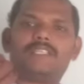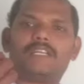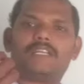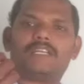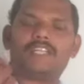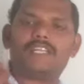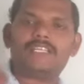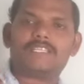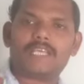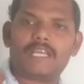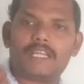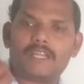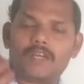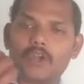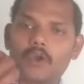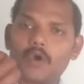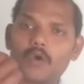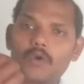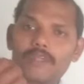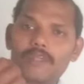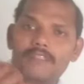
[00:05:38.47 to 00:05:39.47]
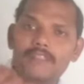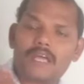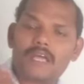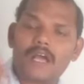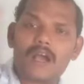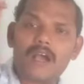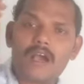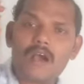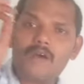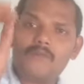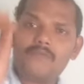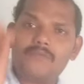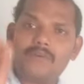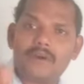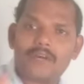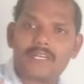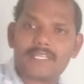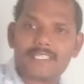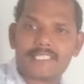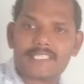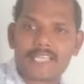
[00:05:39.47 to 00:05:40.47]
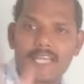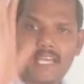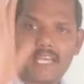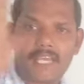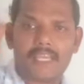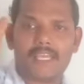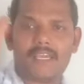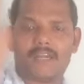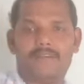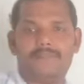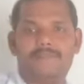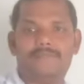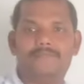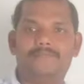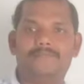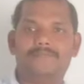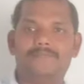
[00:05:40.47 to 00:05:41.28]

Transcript: The trees are grown in the forest area.